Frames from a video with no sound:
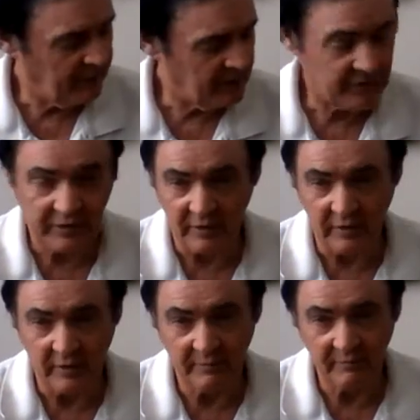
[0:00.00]

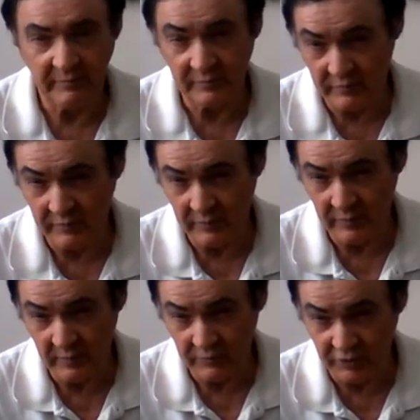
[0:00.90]
partial
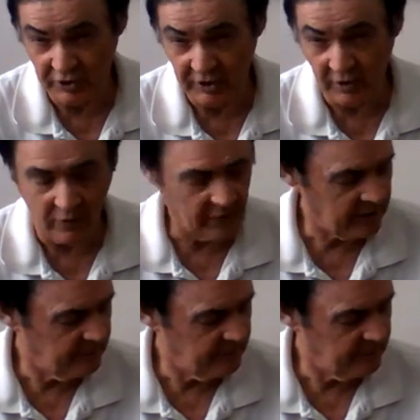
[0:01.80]
G chord.